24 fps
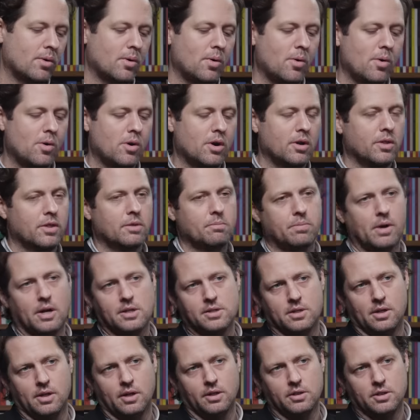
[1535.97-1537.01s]
or the
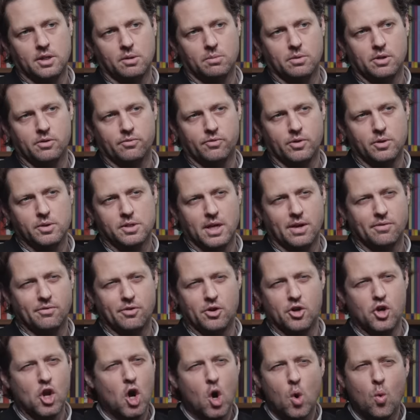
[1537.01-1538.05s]
president, Dilma Rousseff,
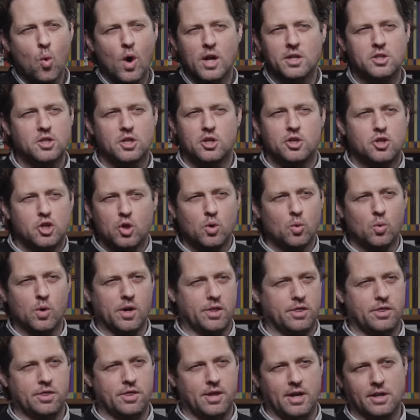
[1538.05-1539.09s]
know what to do
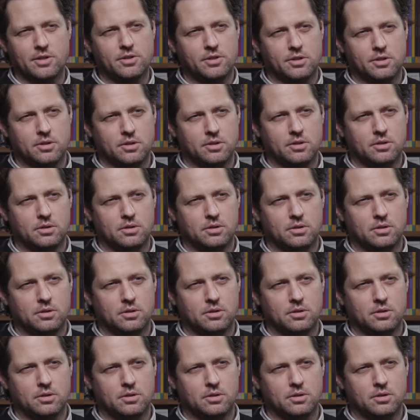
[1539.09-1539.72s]
with this.